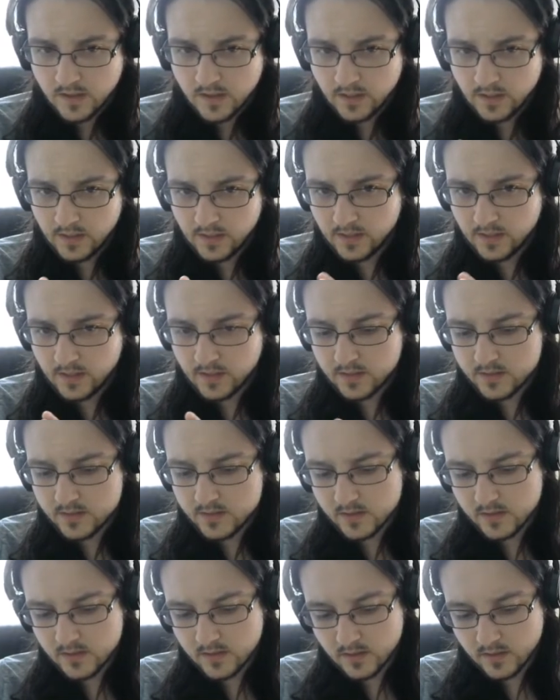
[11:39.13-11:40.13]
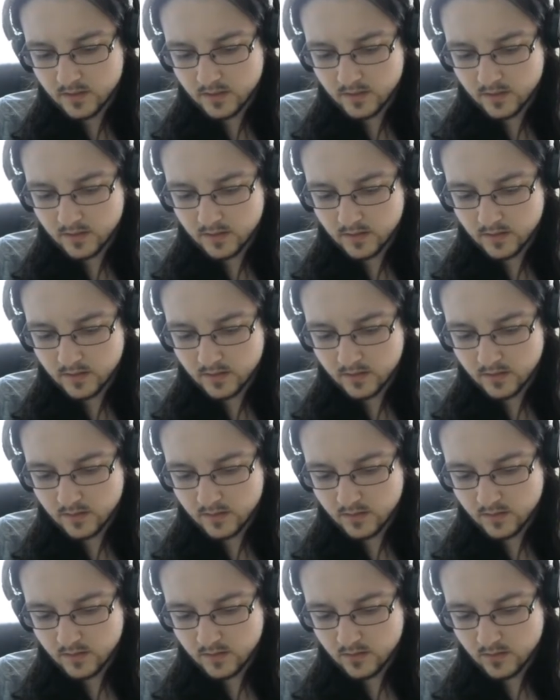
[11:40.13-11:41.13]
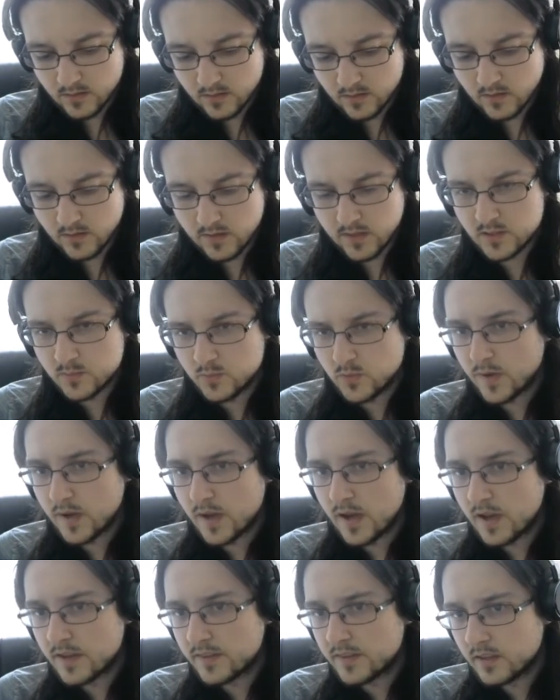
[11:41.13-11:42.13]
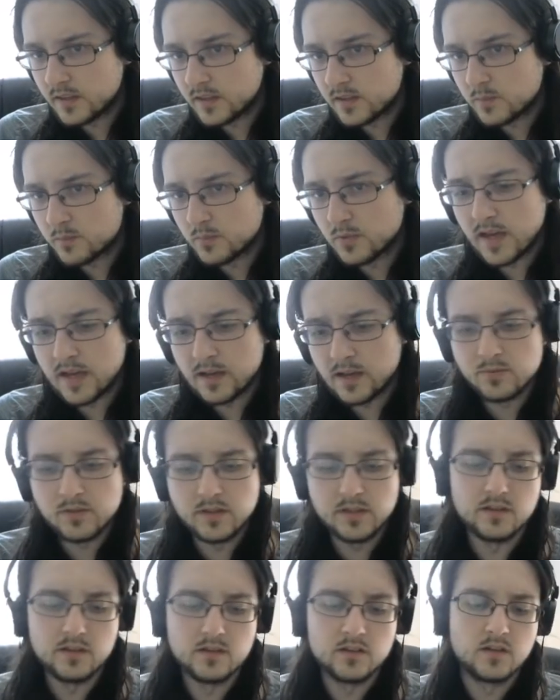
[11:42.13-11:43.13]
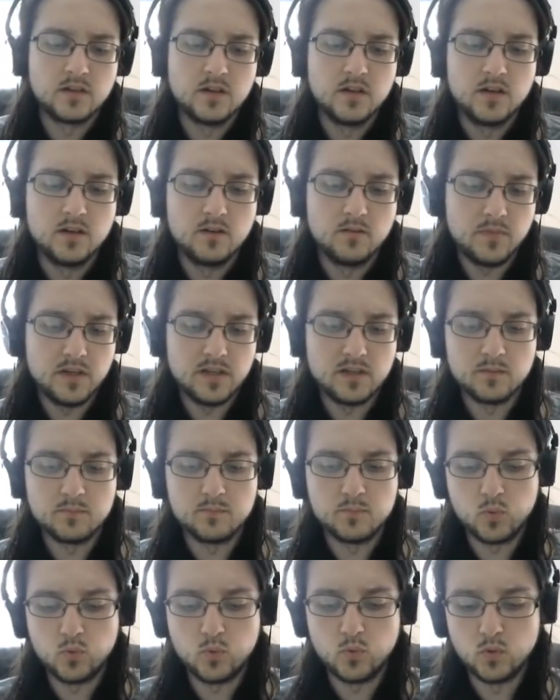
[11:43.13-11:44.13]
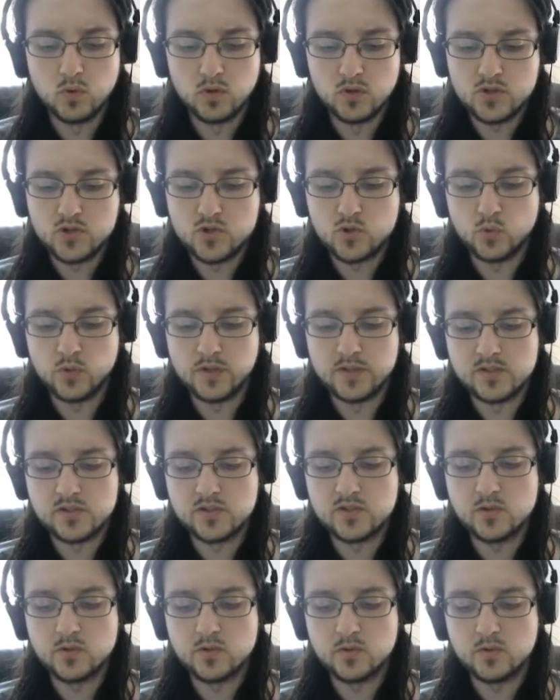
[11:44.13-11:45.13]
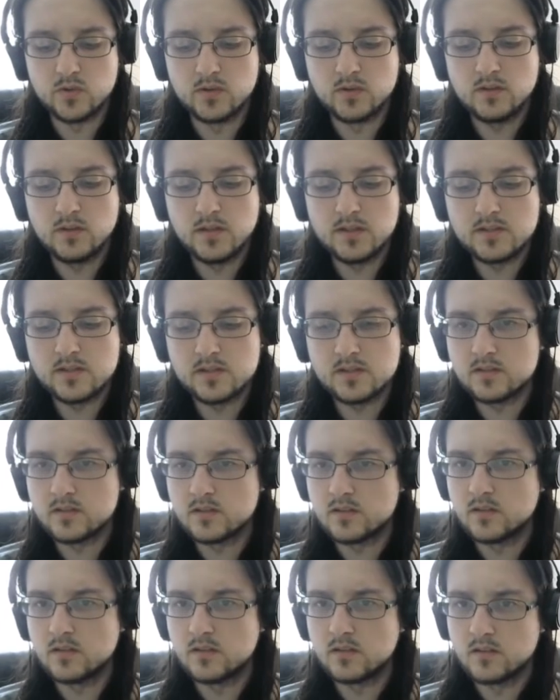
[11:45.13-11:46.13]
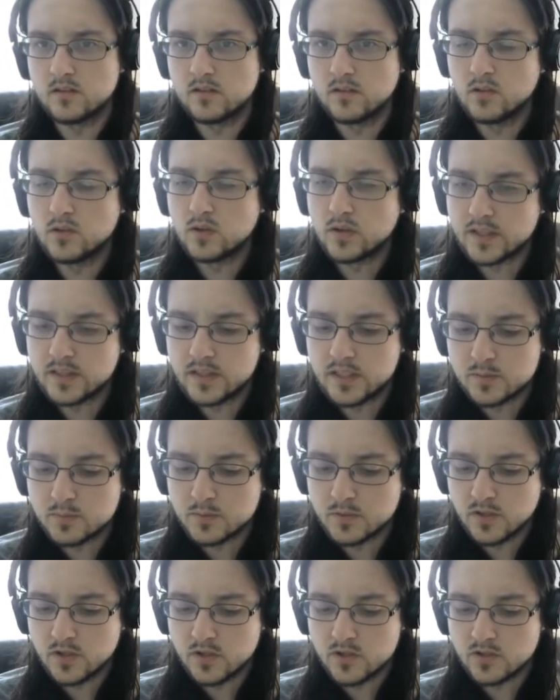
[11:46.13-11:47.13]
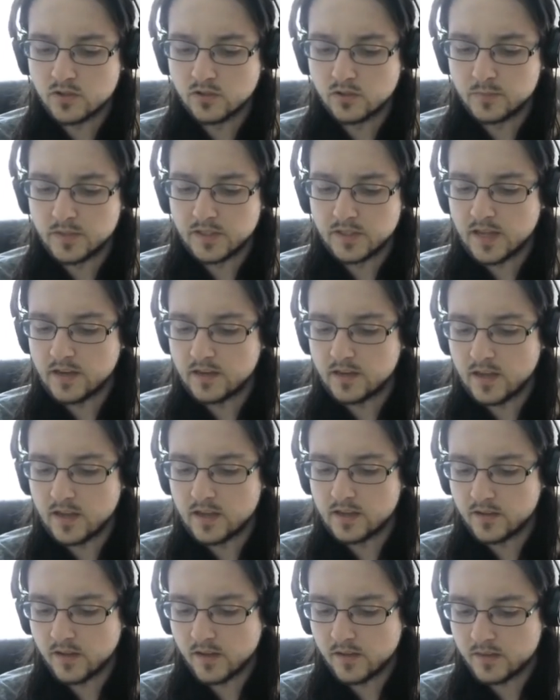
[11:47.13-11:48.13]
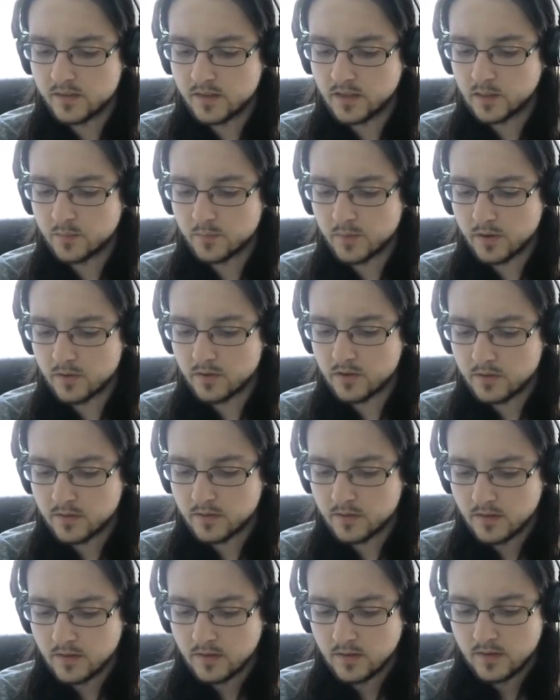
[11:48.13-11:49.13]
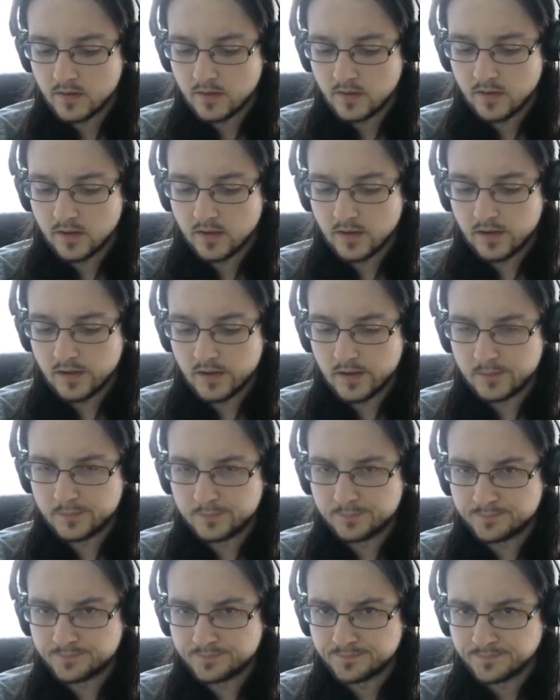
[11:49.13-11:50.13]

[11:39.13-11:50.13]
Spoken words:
And on our next move, I think the black player made a poor choice. So let's look at this position a little bit and think about it. I